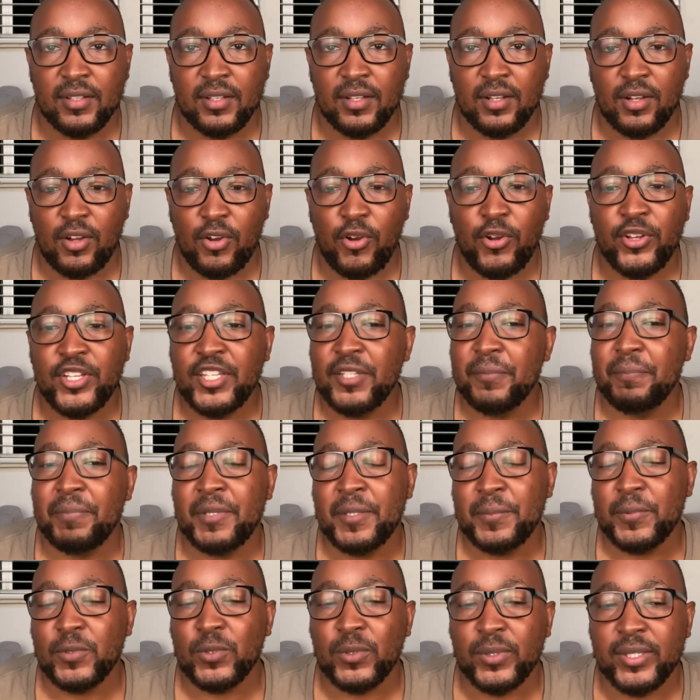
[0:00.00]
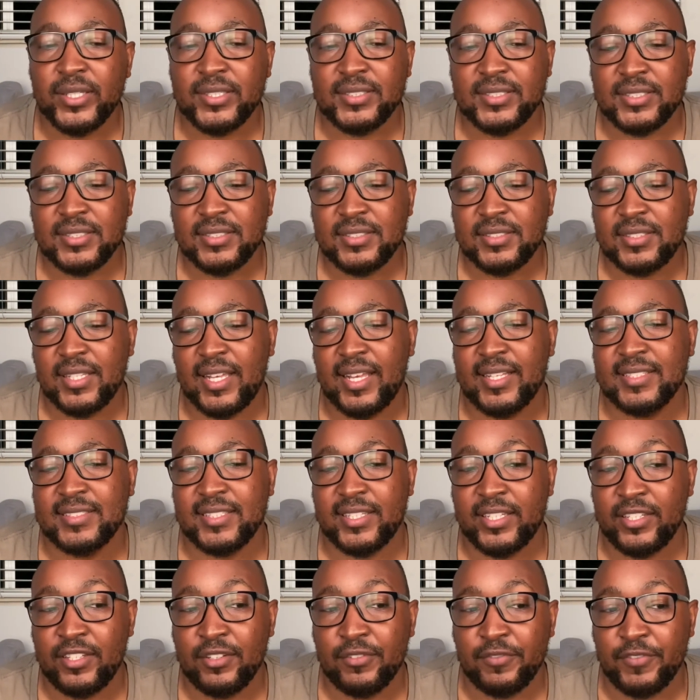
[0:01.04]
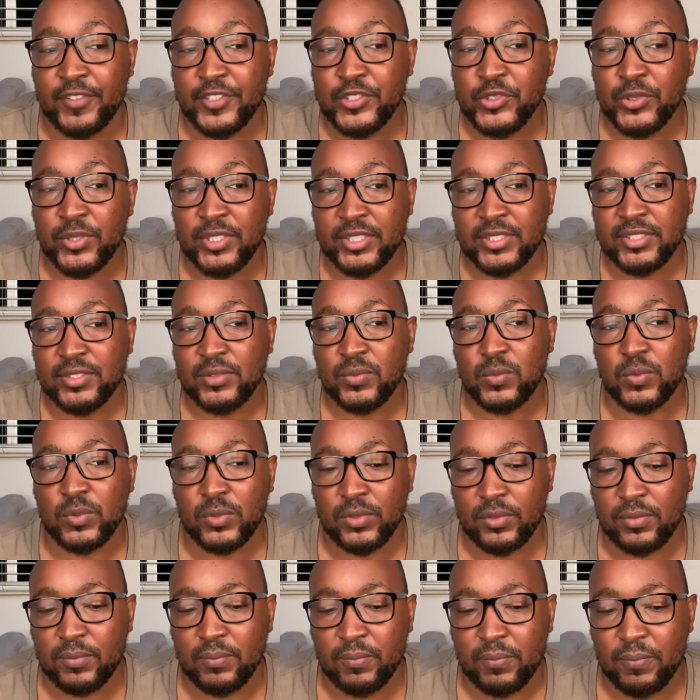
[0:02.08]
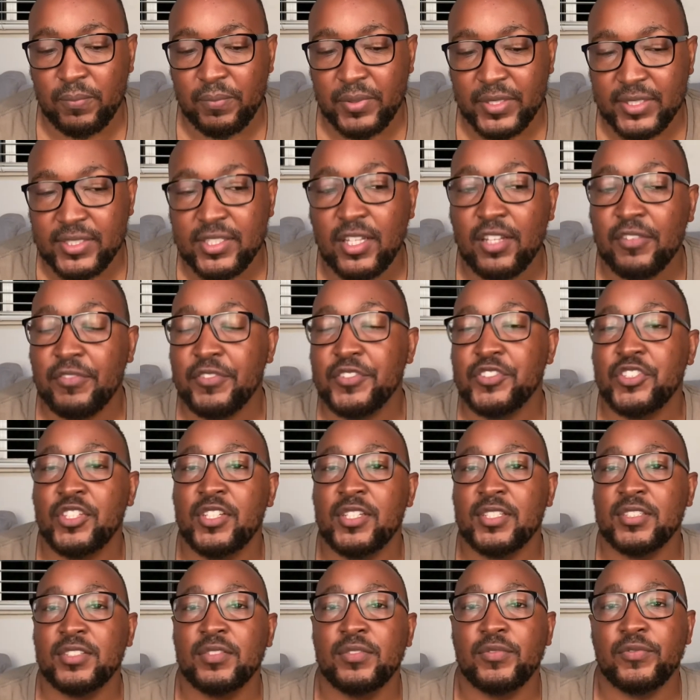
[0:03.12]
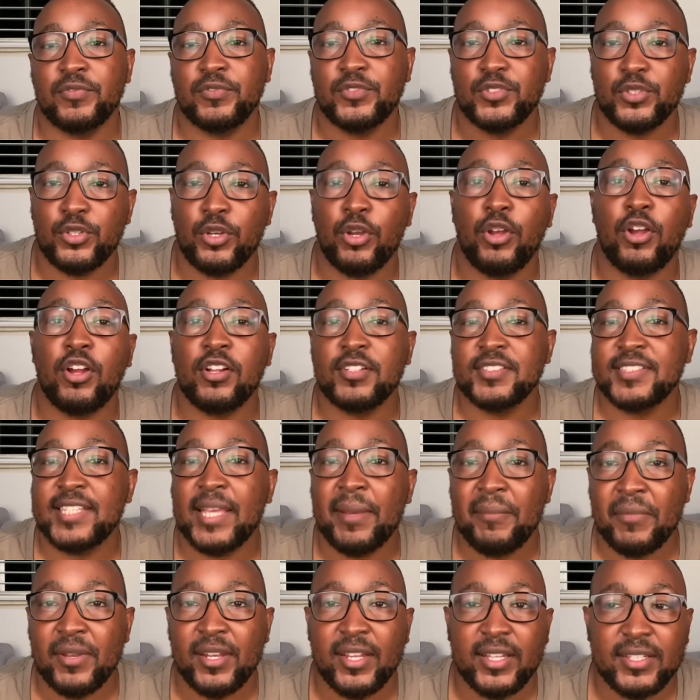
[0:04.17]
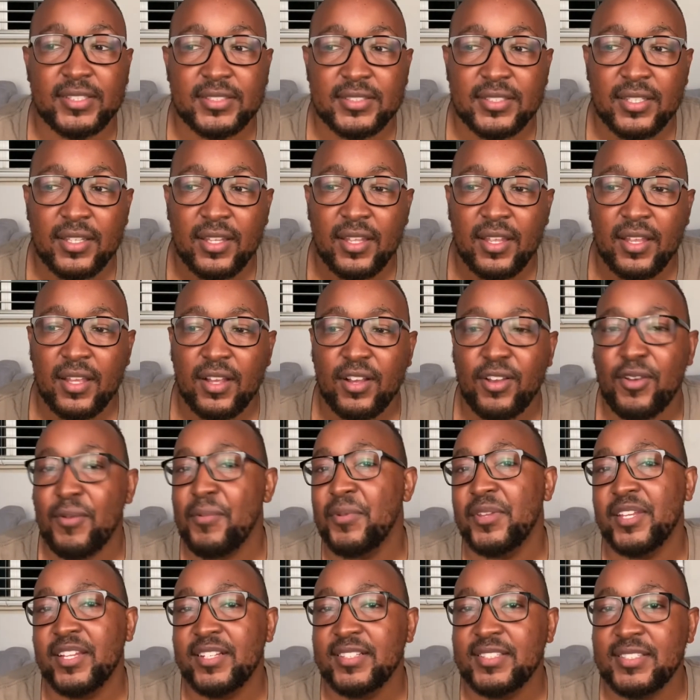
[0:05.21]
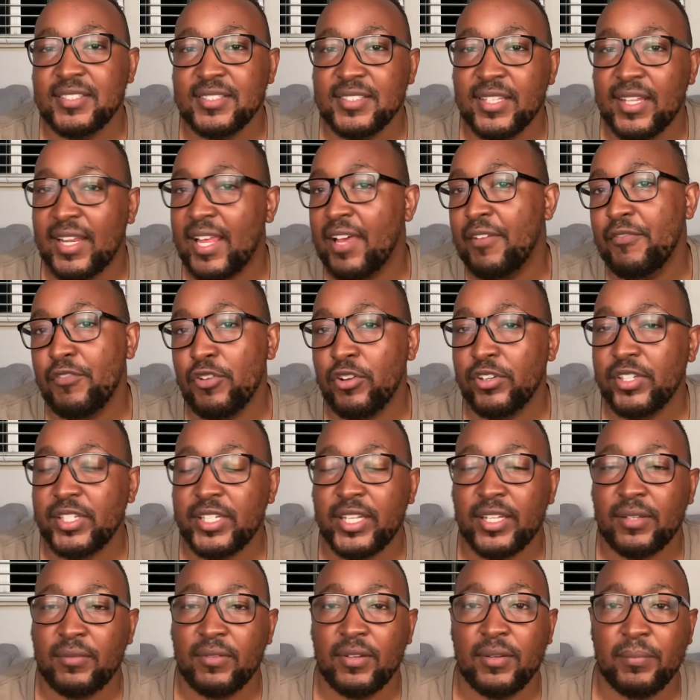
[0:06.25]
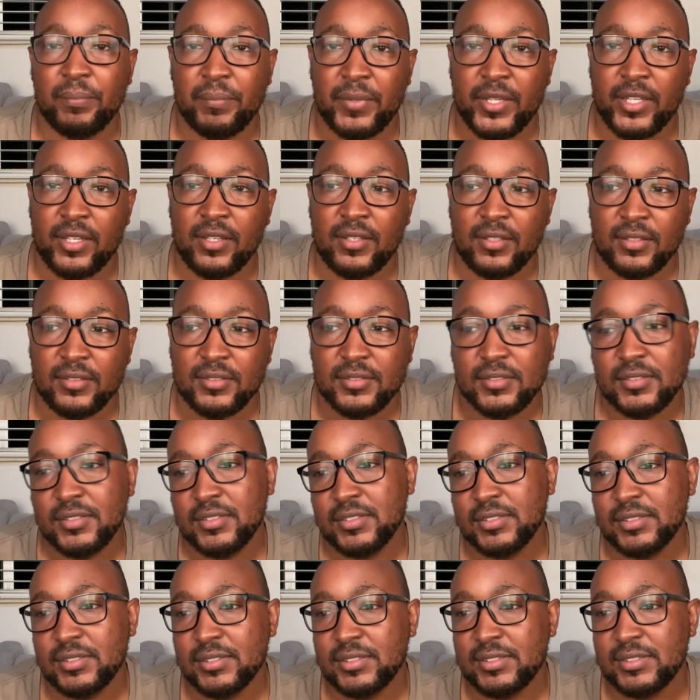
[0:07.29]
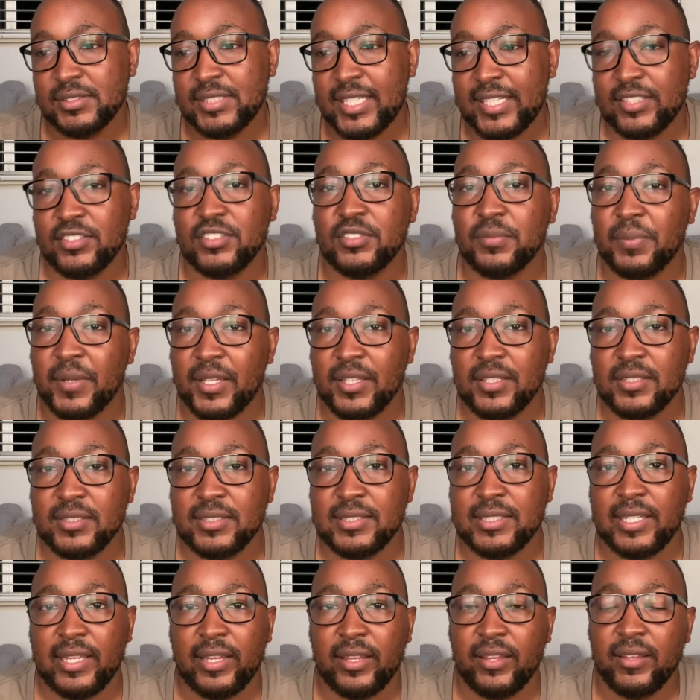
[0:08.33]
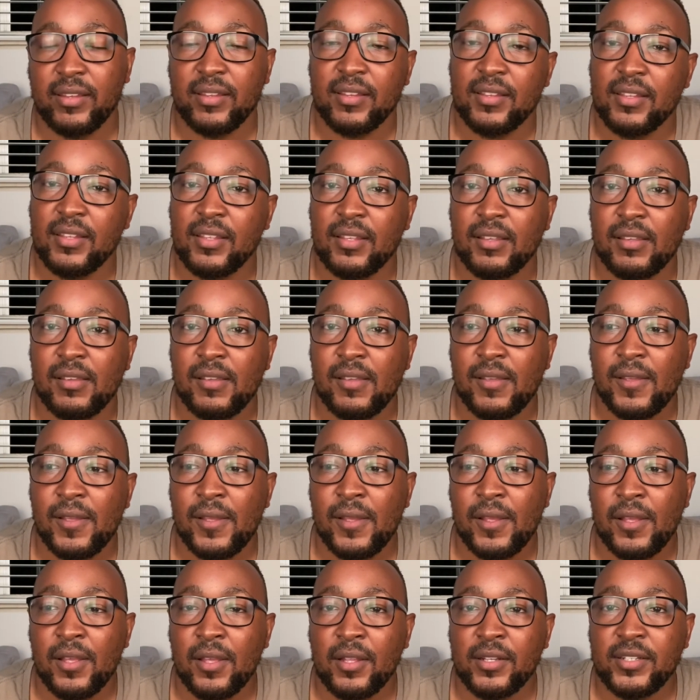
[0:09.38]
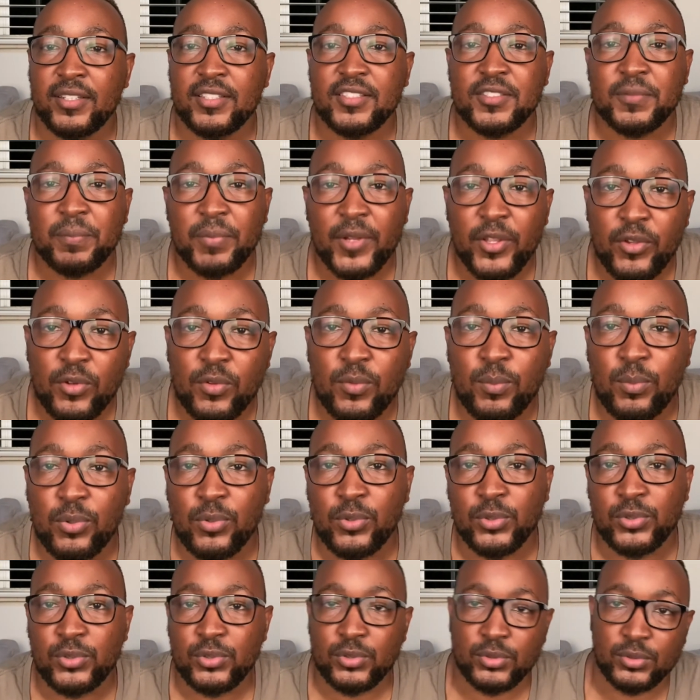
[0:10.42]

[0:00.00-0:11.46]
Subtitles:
Only people who exist as individualists would be selfish enough to go contaminate communities that have not yet been touched by this thing. Display Ubuntu.